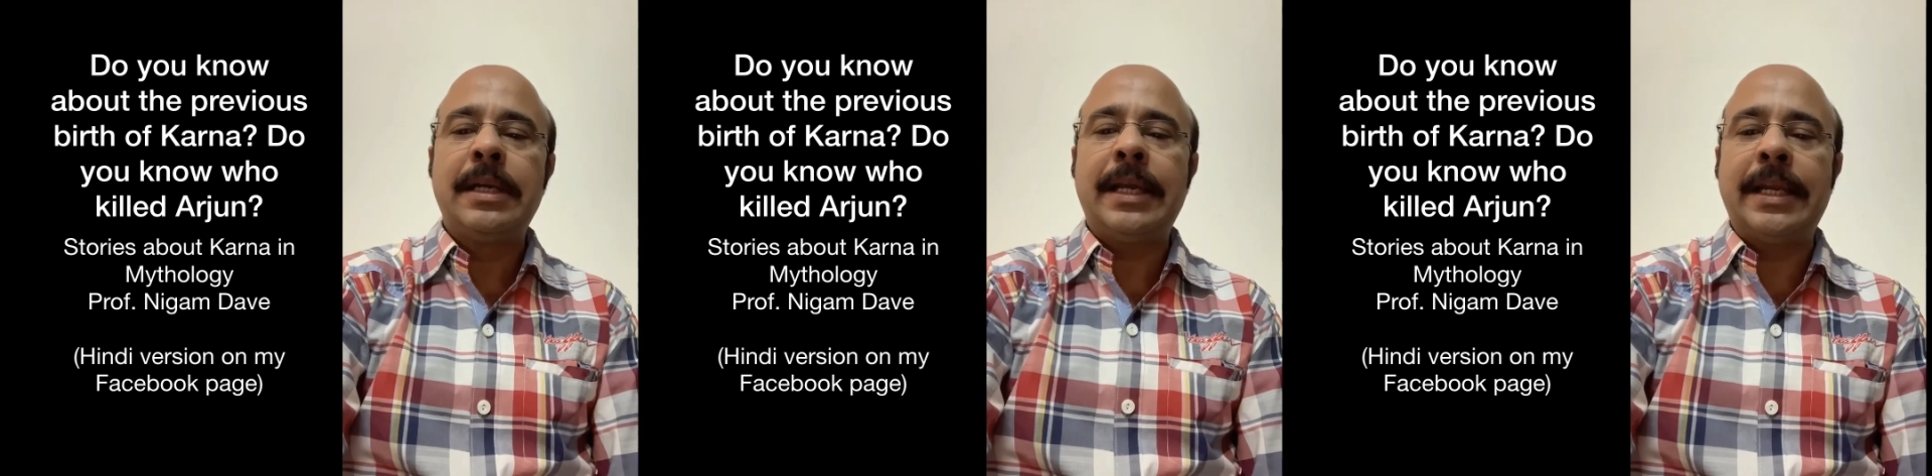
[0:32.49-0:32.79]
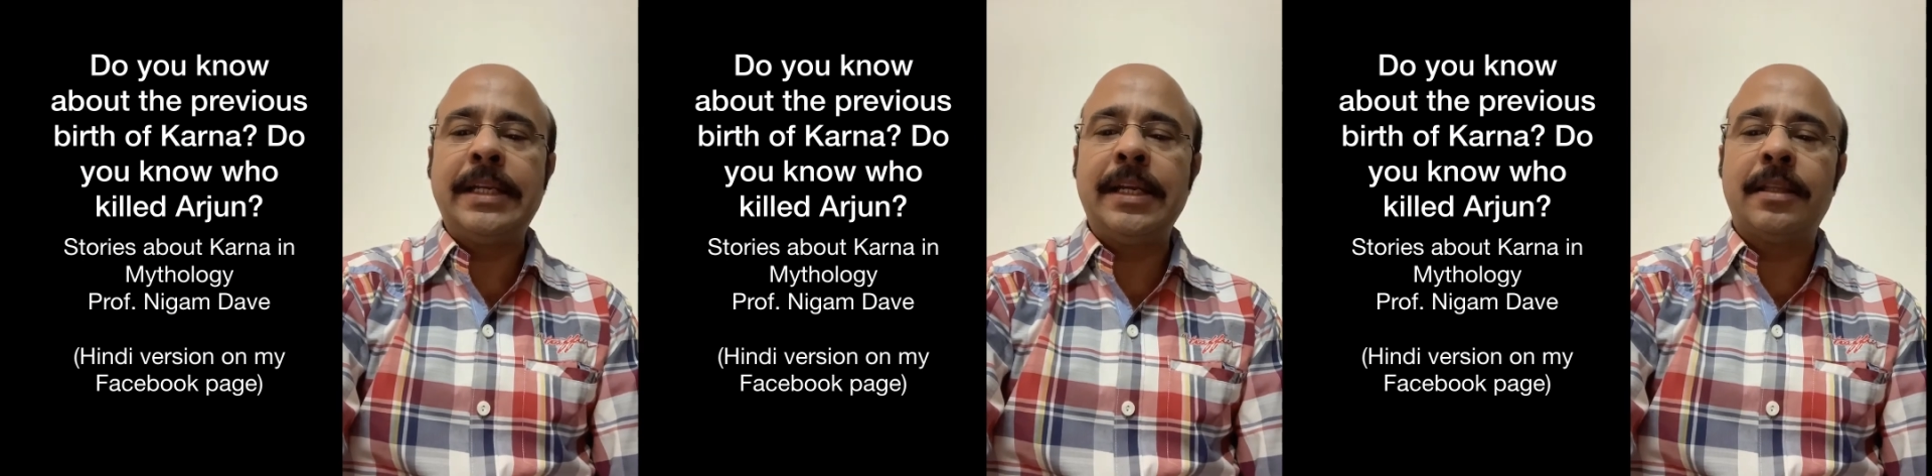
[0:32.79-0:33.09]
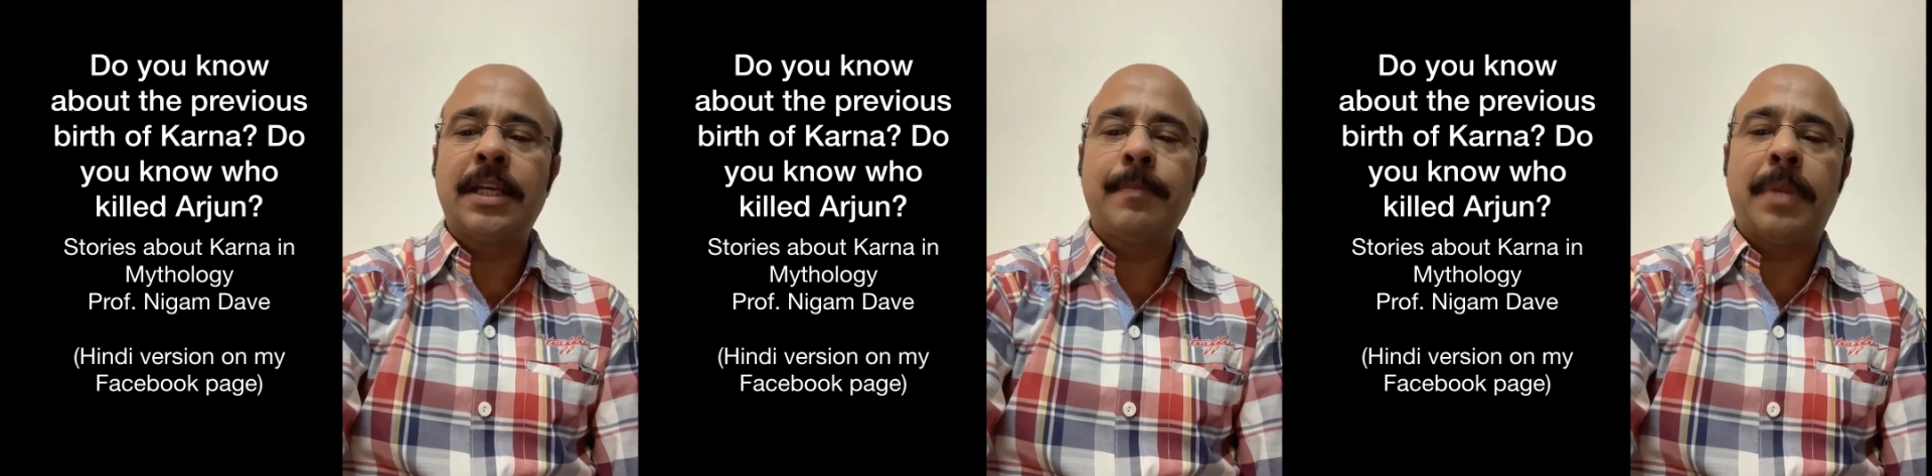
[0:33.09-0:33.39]
any
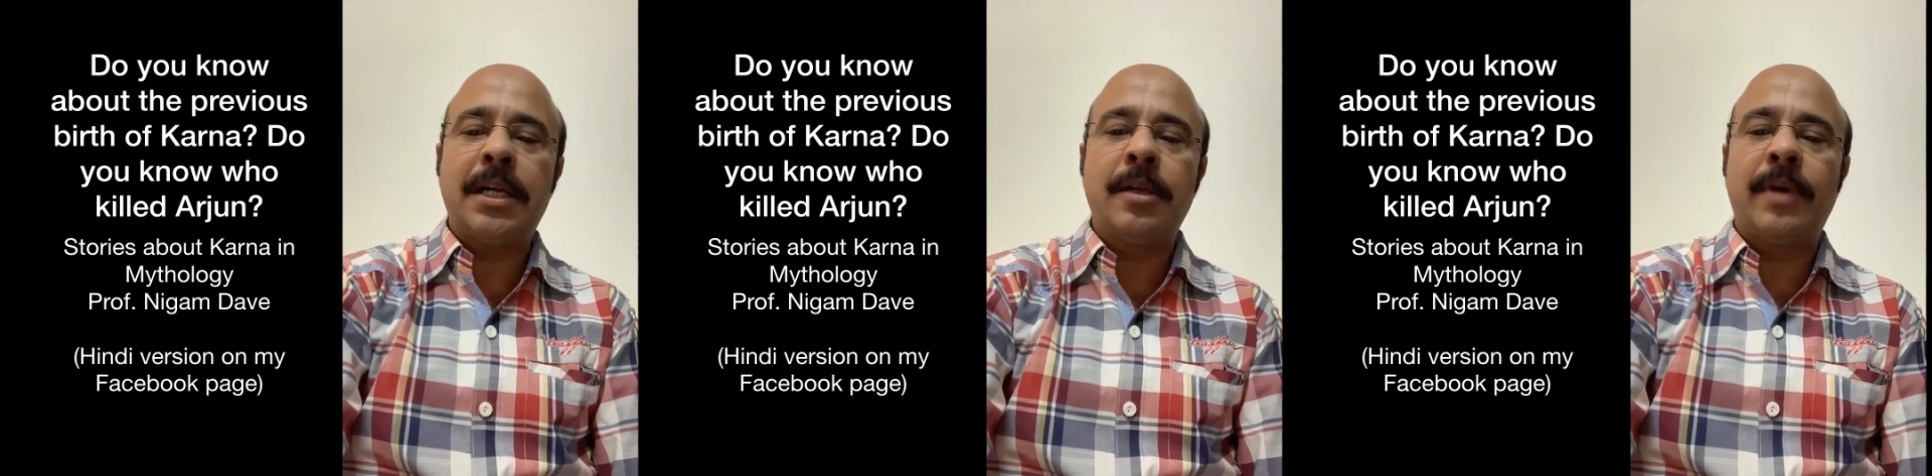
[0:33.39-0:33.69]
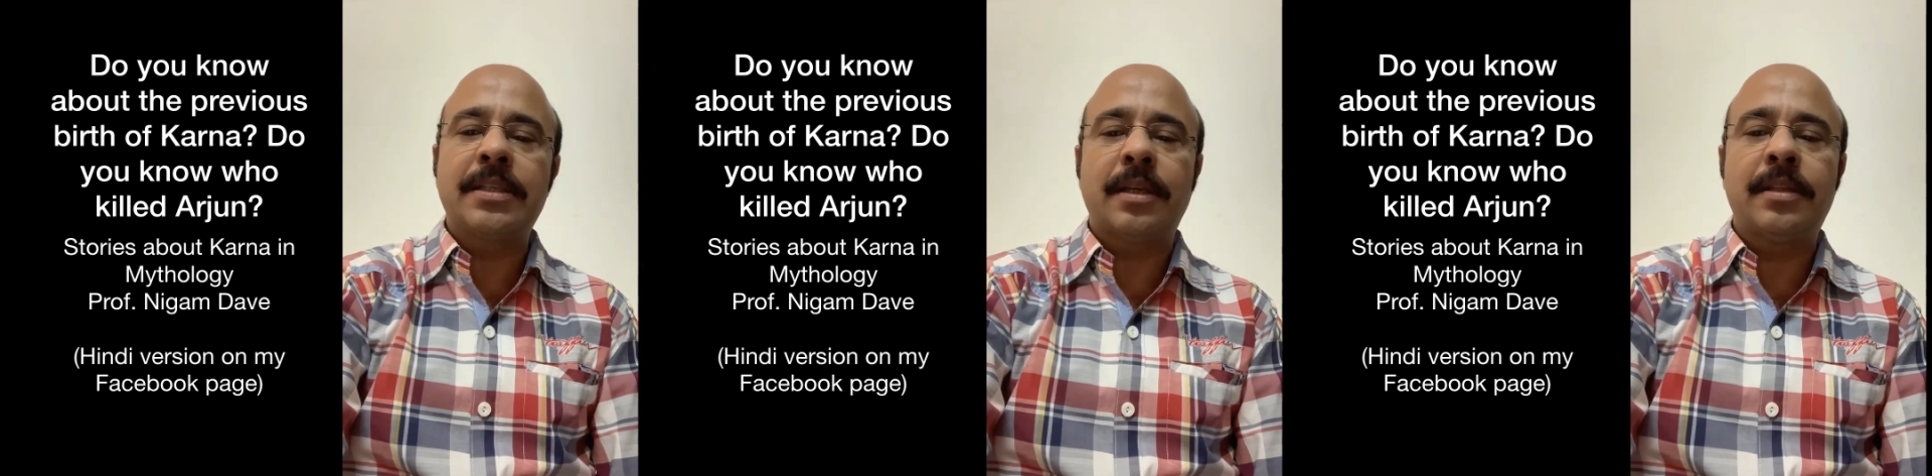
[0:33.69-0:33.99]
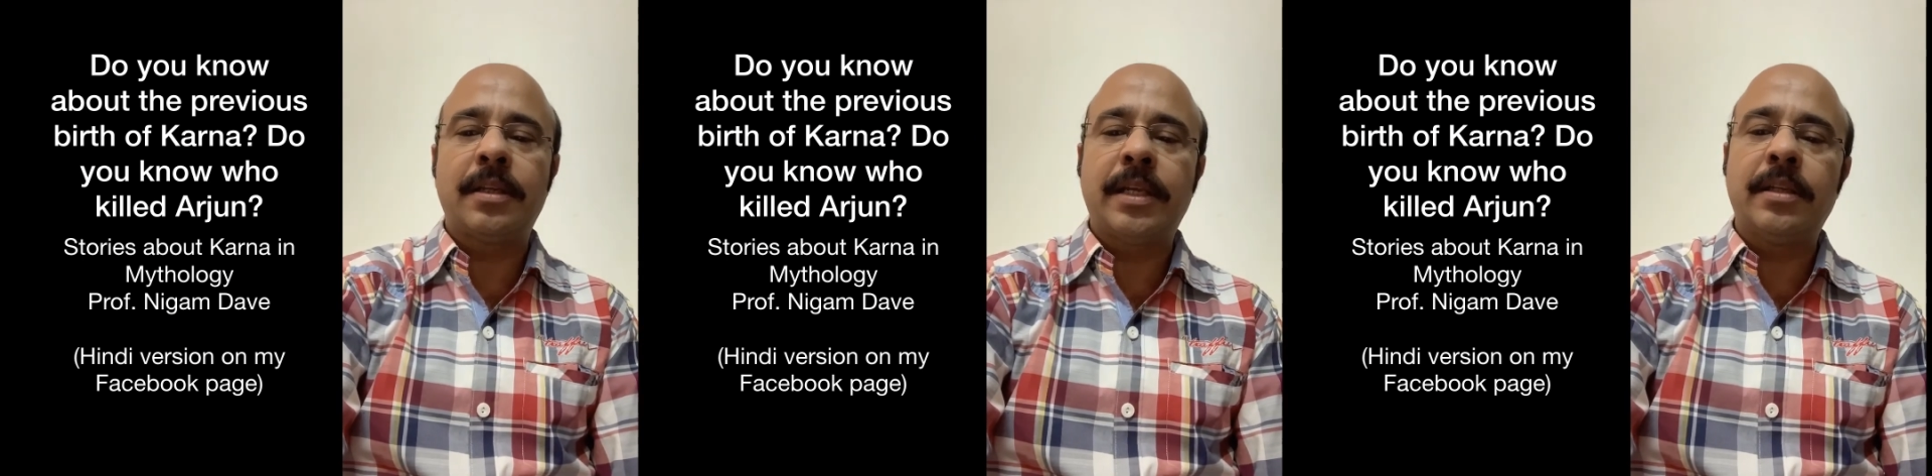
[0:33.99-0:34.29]
other Pandavas
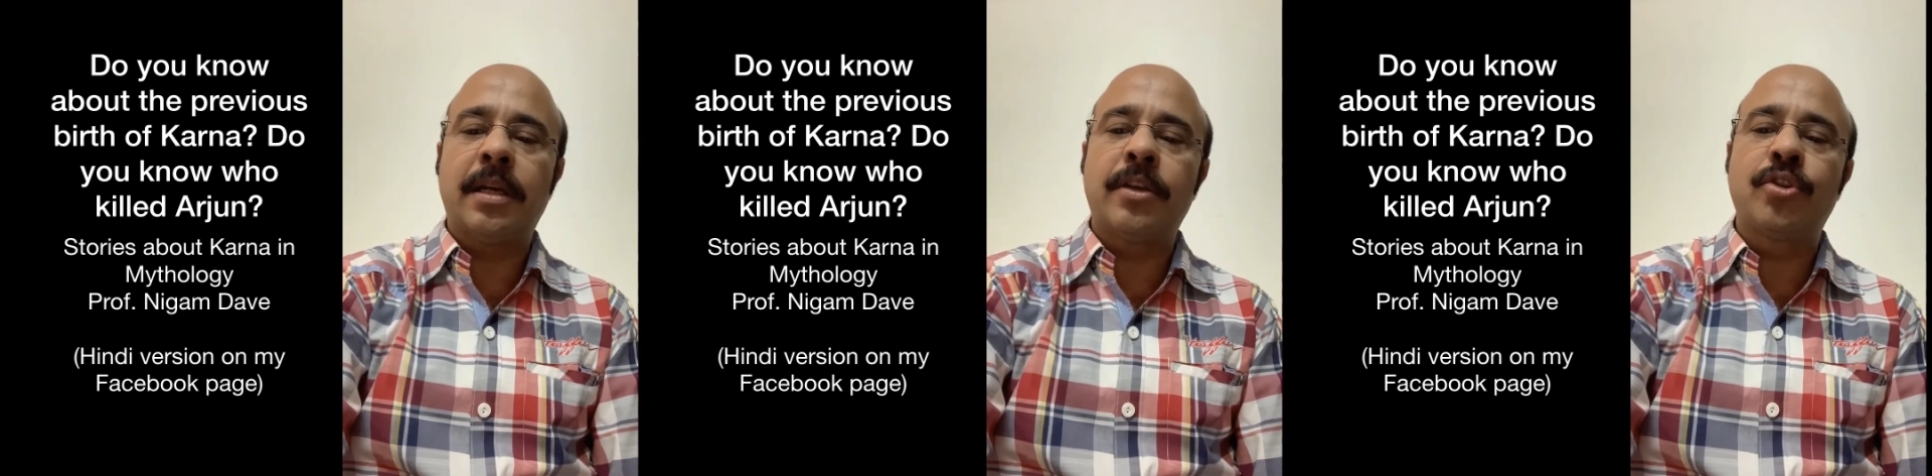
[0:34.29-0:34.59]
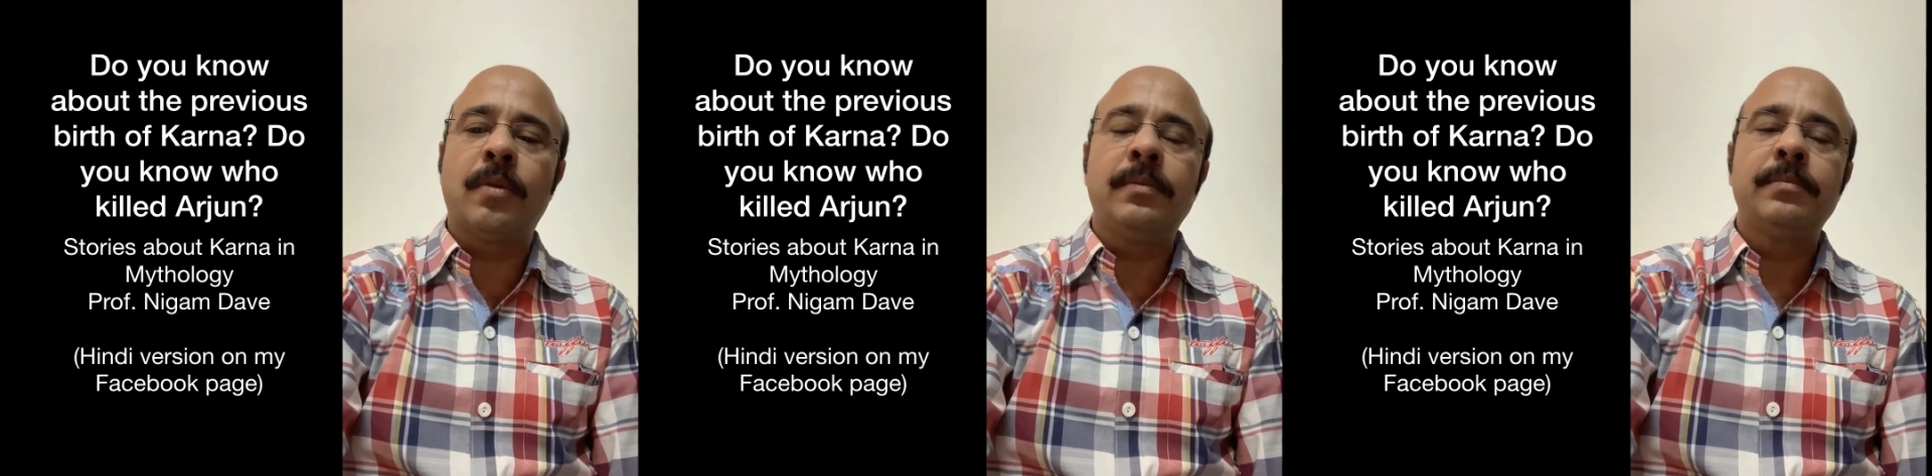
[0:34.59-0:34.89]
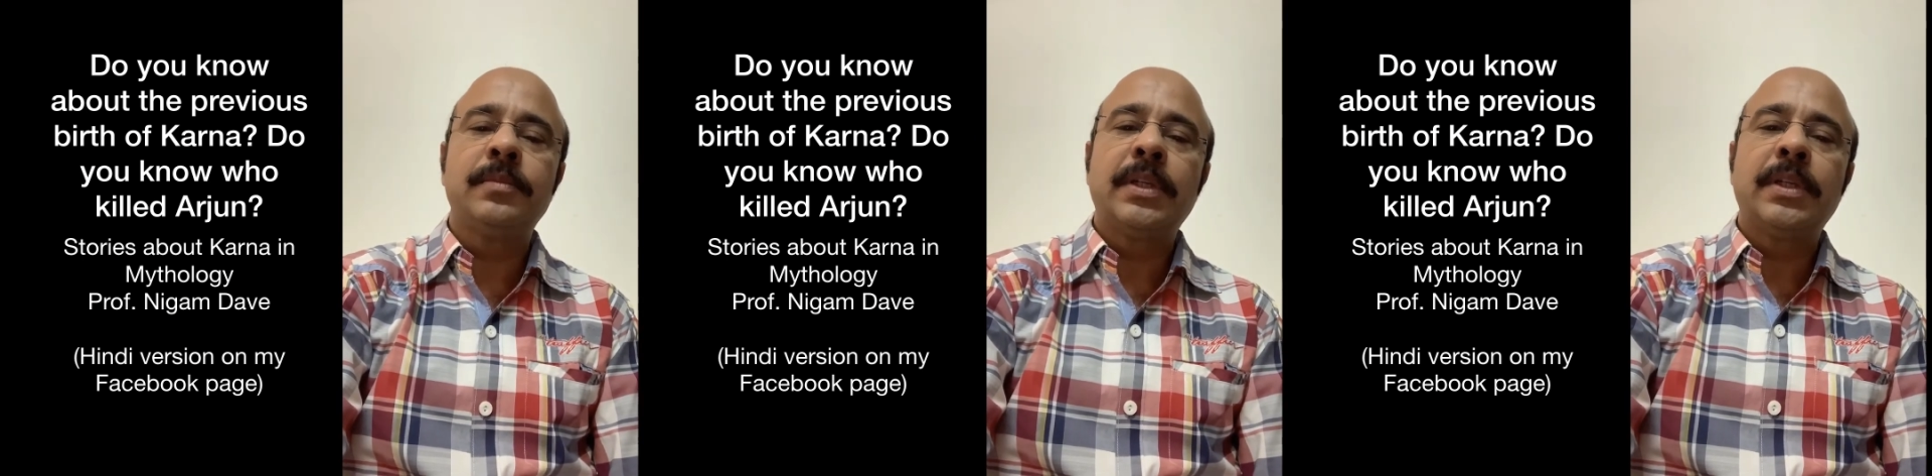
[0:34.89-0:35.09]
other than Arjun.